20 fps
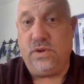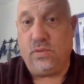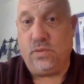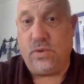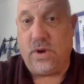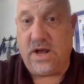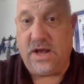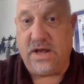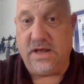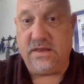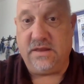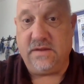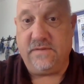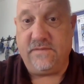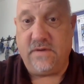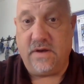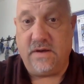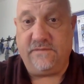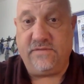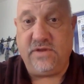the rise
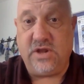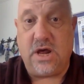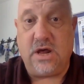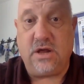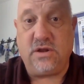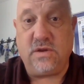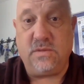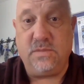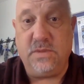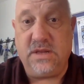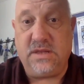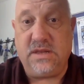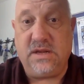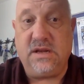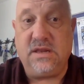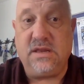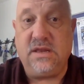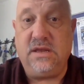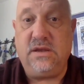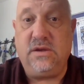of Josh Smith
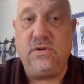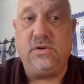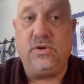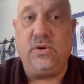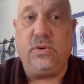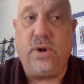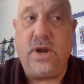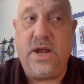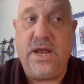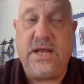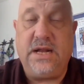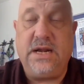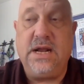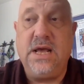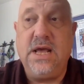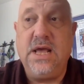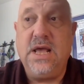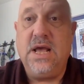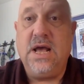and Ezekiel Duran,